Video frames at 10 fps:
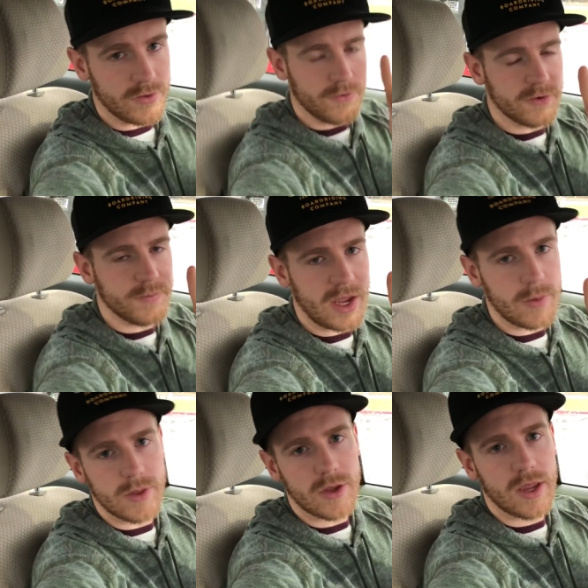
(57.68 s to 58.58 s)
So the first bike
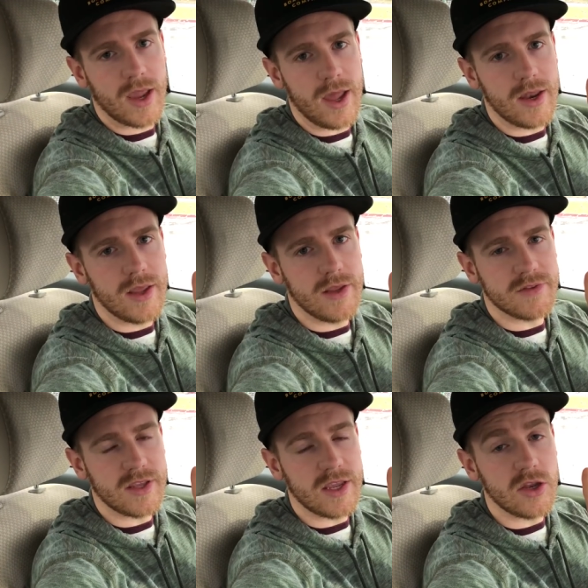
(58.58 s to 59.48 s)
I've been looking at
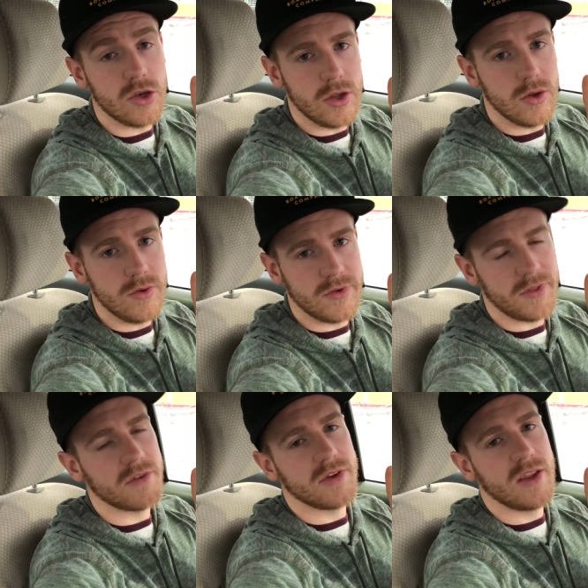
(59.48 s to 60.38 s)
is the new two
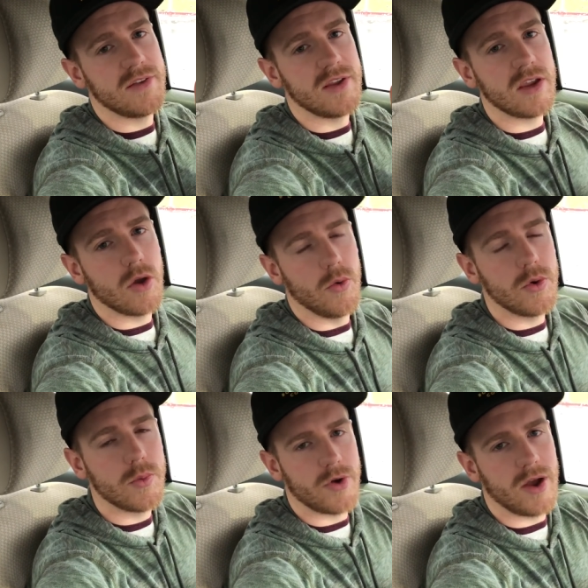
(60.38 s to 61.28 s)
thousand eighteen
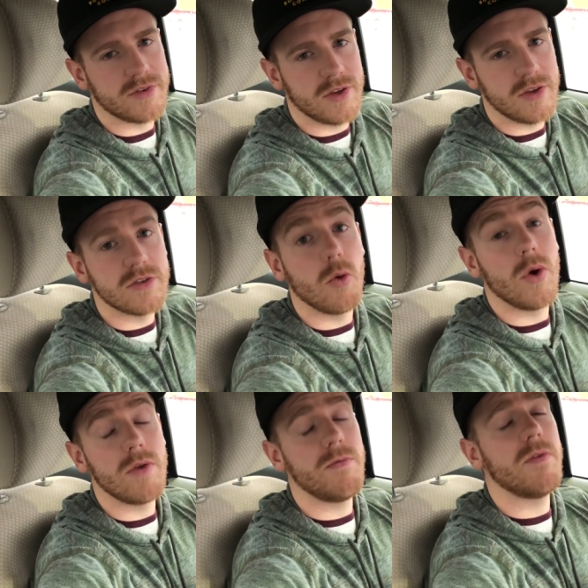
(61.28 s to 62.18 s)
Kona Process
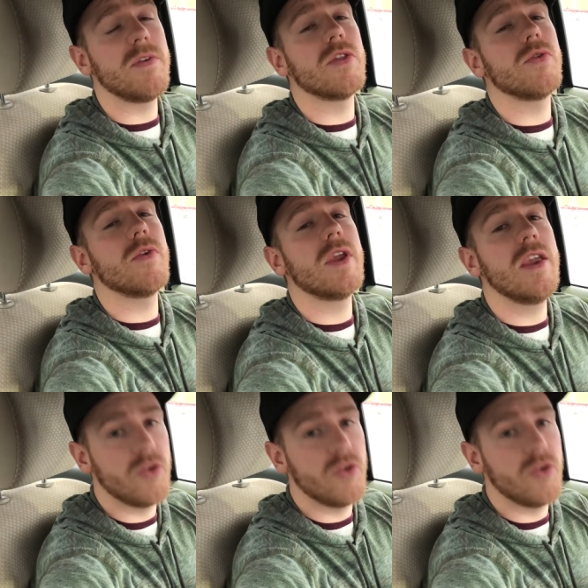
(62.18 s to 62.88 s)
one fifty-three